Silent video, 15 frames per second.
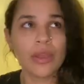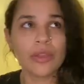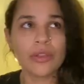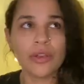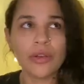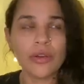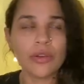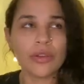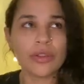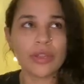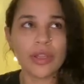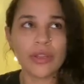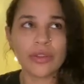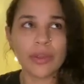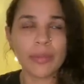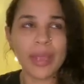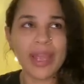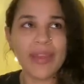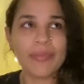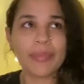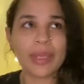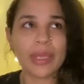there may
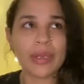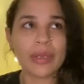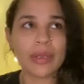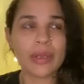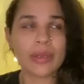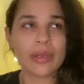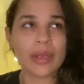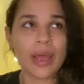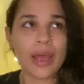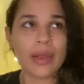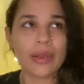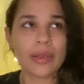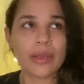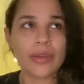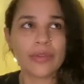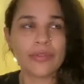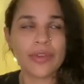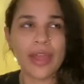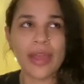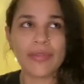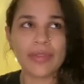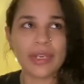have been a lot of
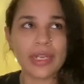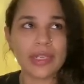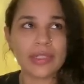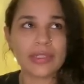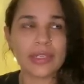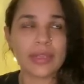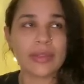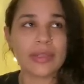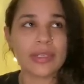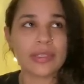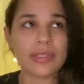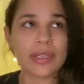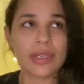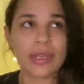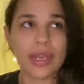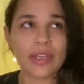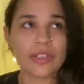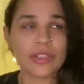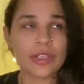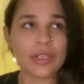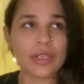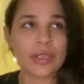heaviness in this
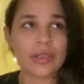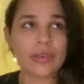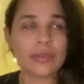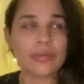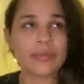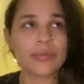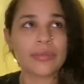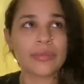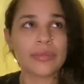connection.